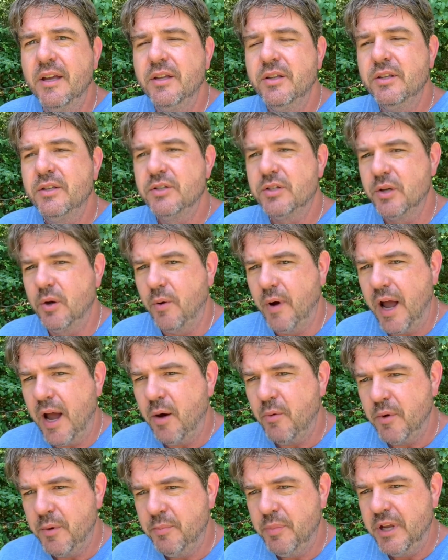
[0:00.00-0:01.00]
So I
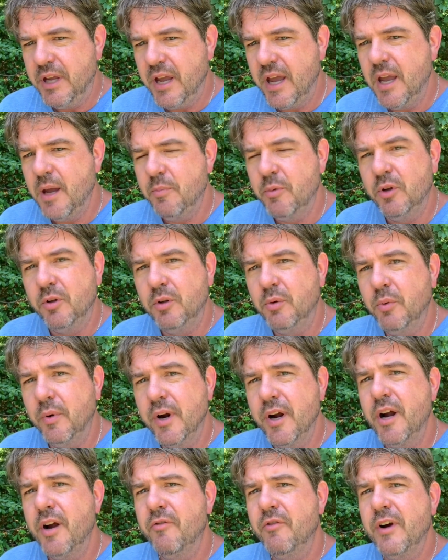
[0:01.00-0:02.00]
would be able,
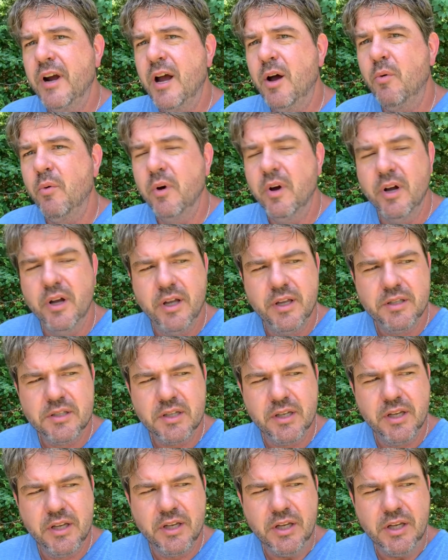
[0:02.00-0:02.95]
wherever I was,